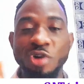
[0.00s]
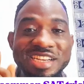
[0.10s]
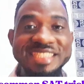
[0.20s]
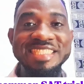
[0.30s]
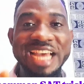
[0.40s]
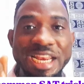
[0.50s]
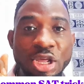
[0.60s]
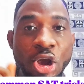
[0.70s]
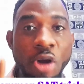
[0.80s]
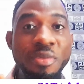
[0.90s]

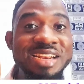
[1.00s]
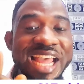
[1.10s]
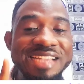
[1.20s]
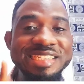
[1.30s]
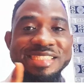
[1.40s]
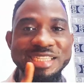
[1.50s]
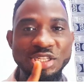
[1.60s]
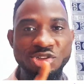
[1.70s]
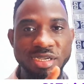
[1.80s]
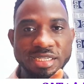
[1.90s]
understand common SAT
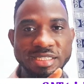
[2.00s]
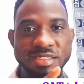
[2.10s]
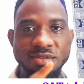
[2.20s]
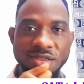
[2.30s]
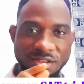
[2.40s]
tricks,